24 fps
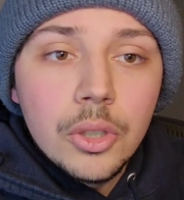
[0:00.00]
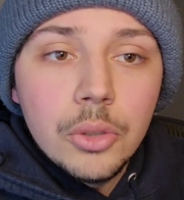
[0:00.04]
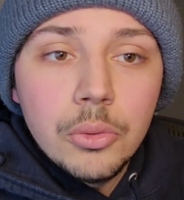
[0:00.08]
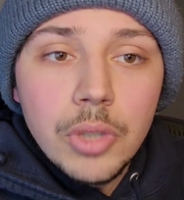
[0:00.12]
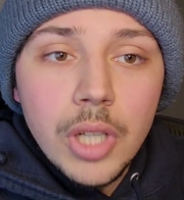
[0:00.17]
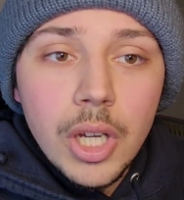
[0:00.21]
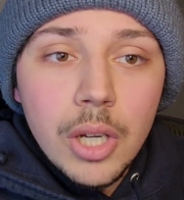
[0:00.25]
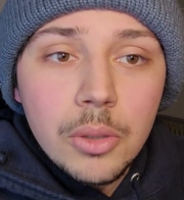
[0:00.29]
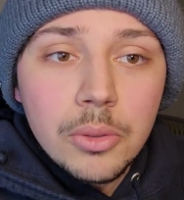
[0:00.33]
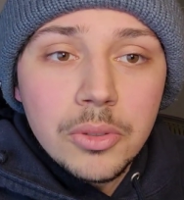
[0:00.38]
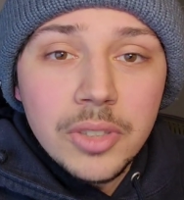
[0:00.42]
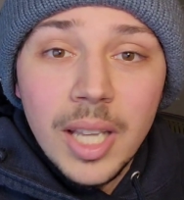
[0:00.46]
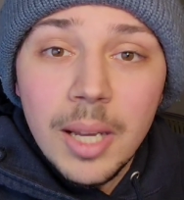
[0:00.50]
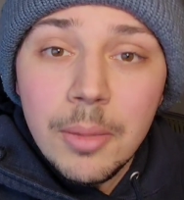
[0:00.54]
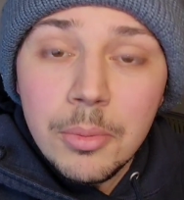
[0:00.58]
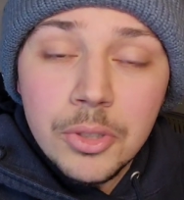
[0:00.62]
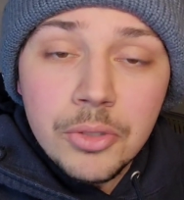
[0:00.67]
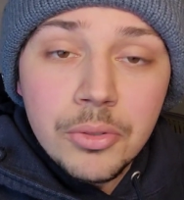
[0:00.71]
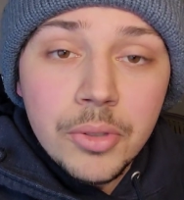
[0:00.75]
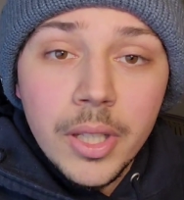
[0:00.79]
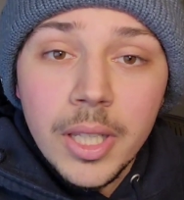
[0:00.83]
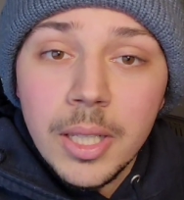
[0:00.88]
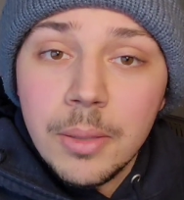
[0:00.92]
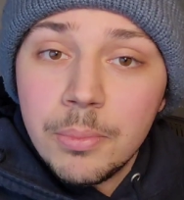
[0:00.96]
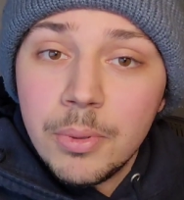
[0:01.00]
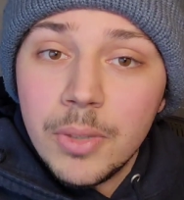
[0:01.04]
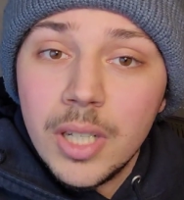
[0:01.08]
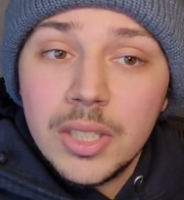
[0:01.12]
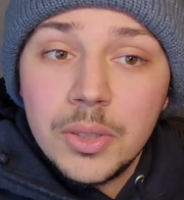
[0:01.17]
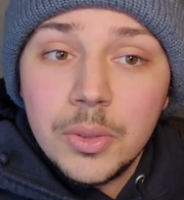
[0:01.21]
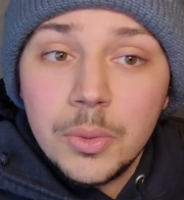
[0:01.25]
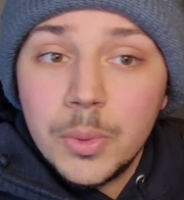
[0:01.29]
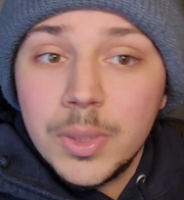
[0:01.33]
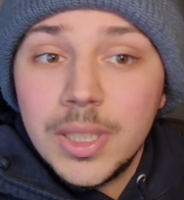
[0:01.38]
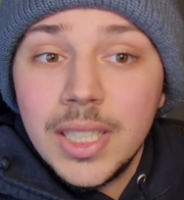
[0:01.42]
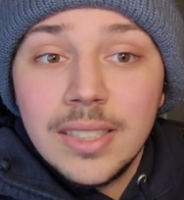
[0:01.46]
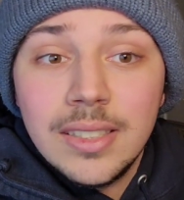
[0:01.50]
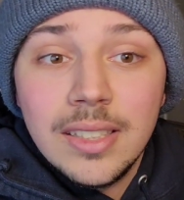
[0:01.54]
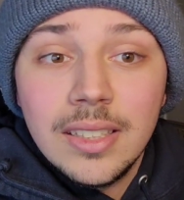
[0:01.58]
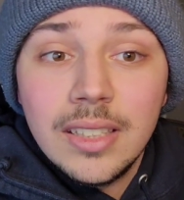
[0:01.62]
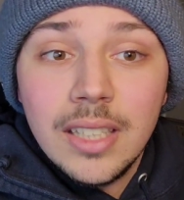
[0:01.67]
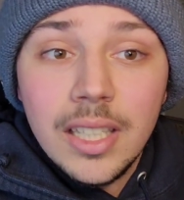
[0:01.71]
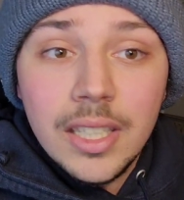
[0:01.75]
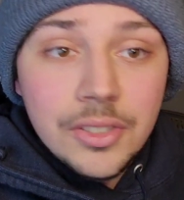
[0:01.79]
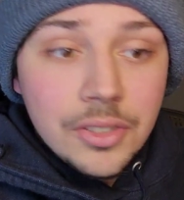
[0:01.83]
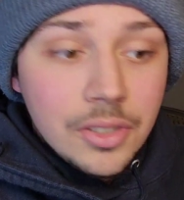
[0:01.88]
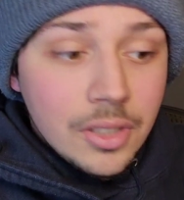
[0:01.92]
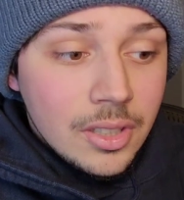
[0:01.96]
Who knows? I was really impressed with what they
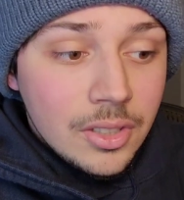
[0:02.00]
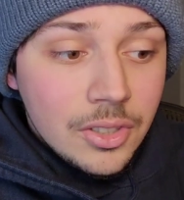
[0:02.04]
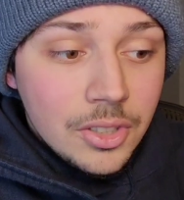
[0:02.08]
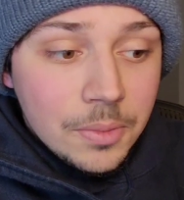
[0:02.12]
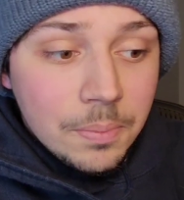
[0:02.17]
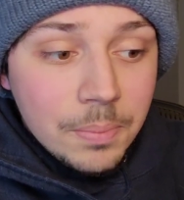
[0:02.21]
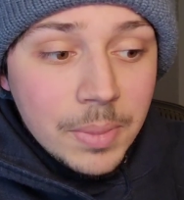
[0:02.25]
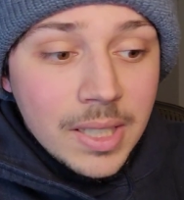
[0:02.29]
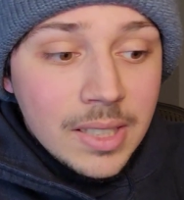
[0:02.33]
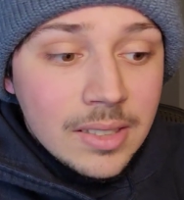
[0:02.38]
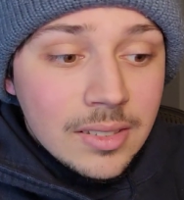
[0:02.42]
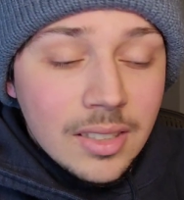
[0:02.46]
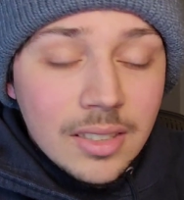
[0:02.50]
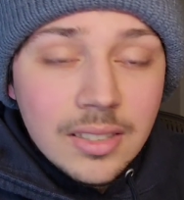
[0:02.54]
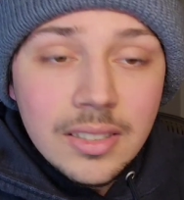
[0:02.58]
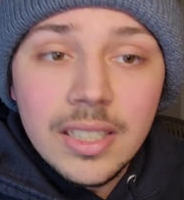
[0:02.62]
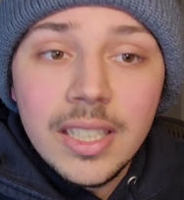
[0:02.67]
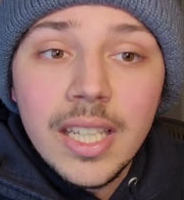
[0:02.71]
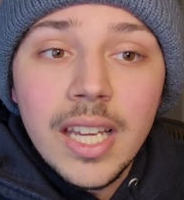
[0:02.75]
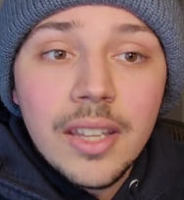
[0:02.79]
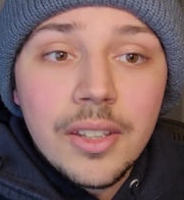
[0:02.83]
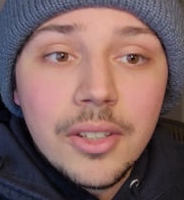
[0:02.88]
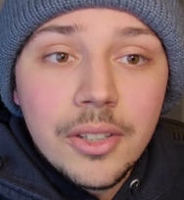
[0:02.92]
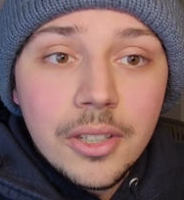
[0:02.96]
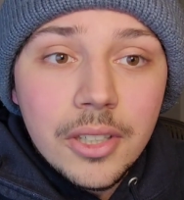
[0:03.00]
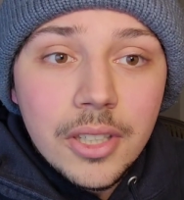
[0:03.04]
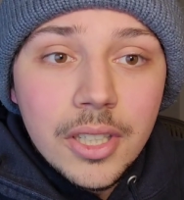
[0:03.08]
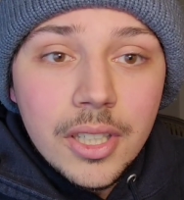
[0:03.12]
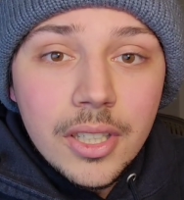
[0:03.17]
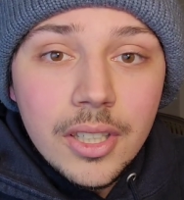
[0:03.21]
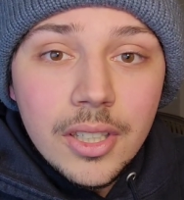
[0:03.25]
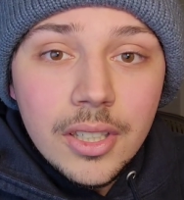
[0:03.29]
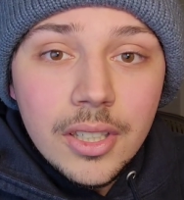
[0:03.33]
did last year. They just pieced it together.